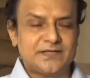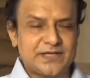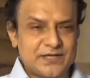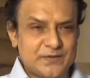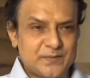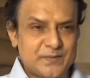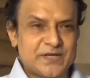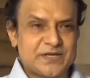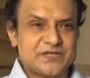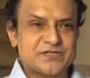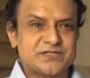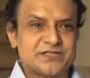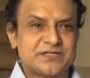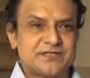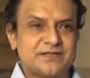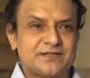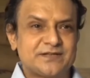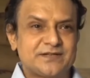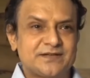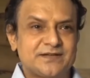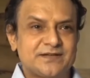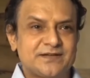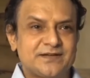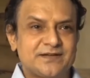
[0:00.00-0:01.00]
no no ya
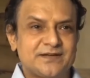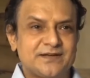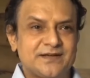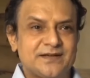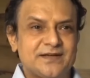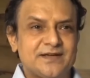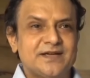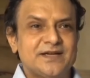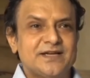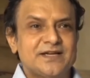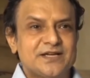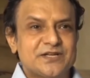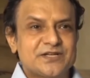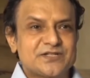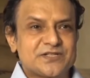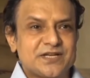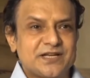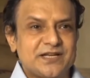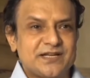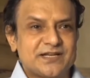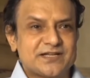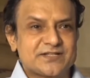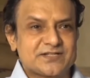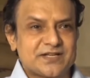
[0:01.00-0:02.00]
no
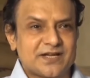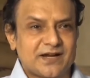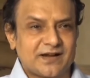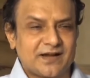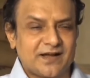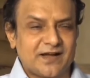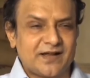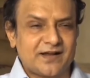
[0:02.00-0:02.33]
unik manan